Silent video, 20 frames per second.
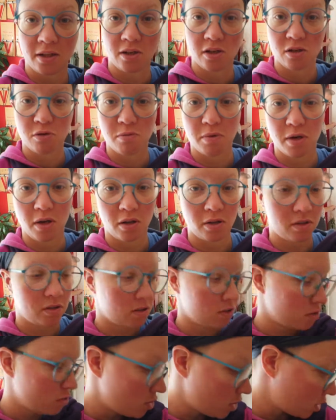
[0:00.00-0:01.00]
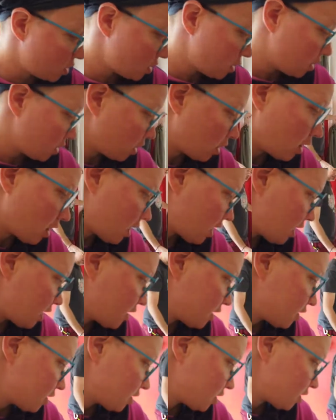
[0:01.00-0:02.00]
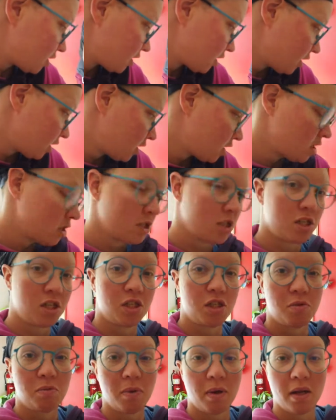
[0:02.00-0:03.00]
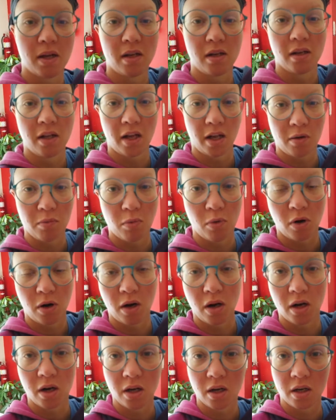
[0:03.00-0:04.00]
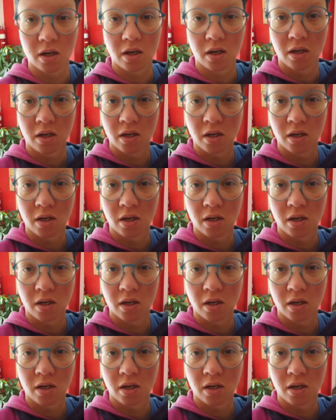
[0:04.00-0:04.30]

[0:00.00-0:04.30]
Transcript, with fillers: there's been all this construction in the garage. She's been like more